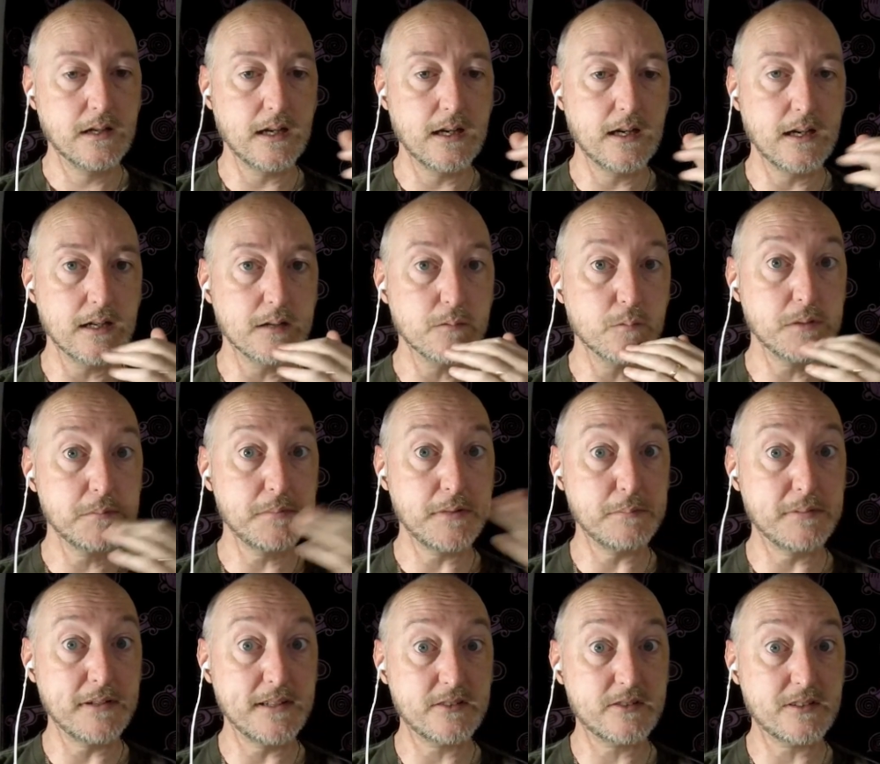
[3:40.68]
I want to
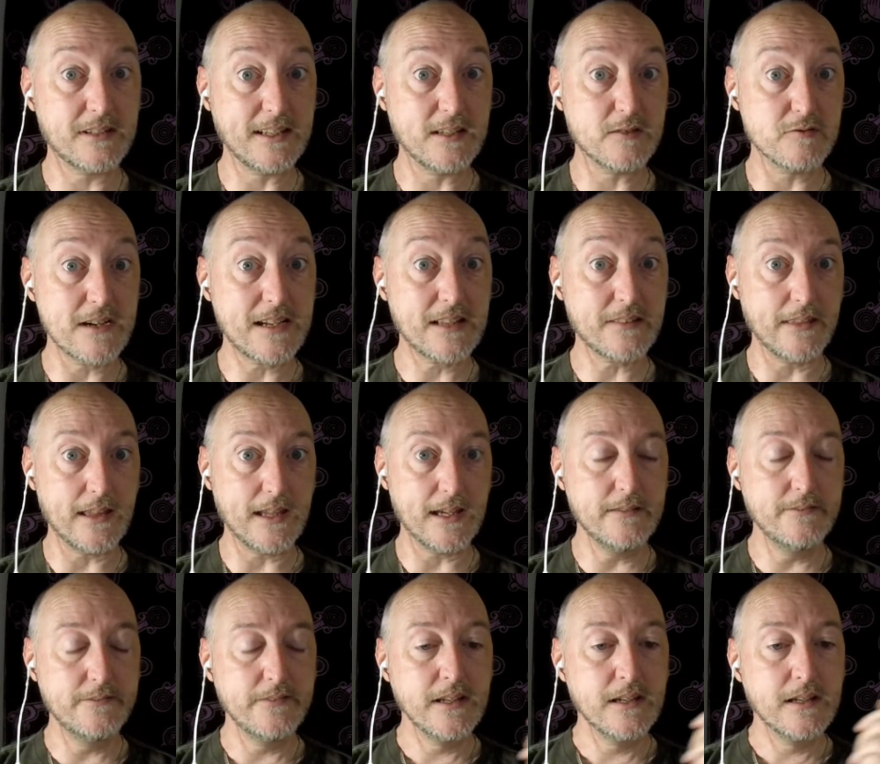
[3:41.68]
be politically correct there.
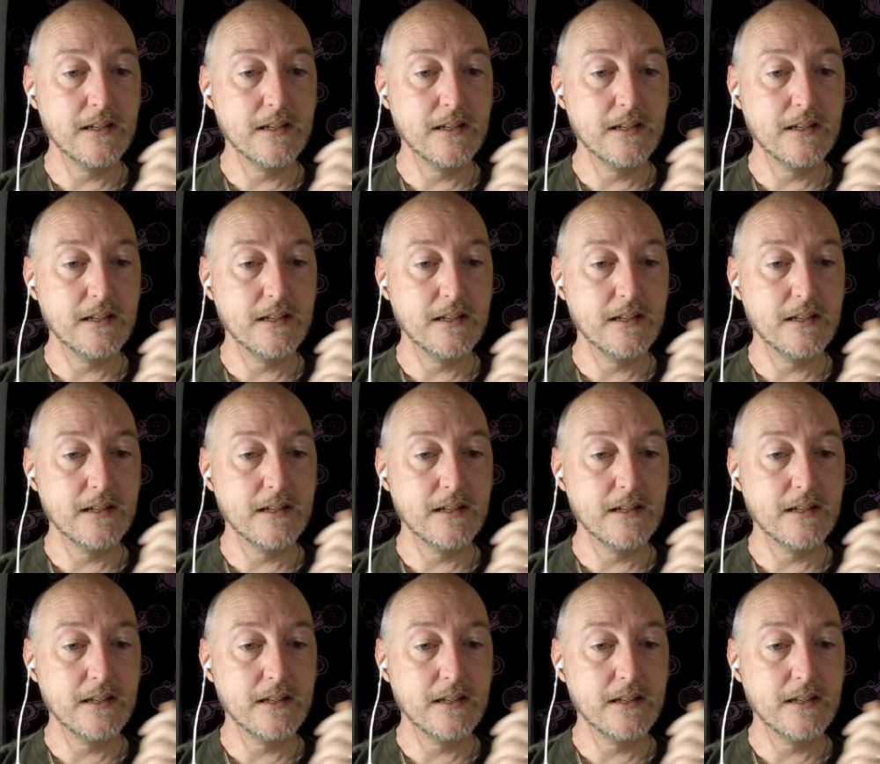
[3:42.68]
